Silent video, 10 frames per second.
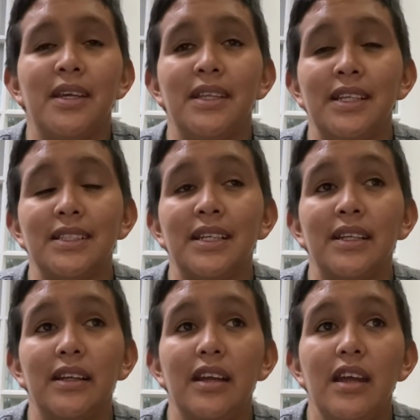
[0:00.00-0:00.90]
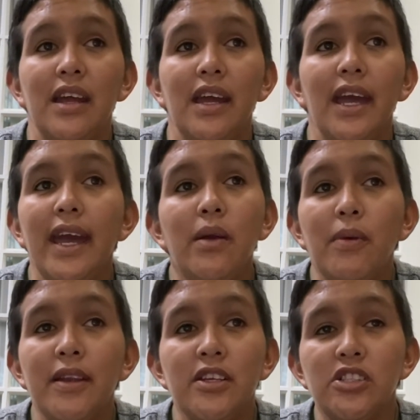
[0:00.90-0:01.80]
and he's like, hey,
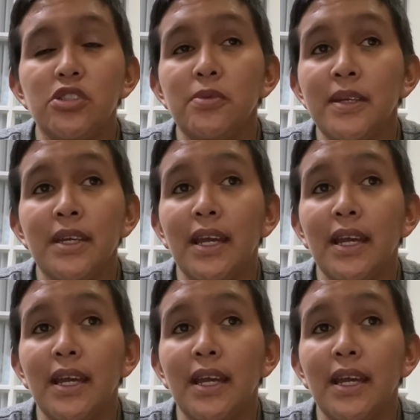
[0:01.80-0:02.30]
what are you doing?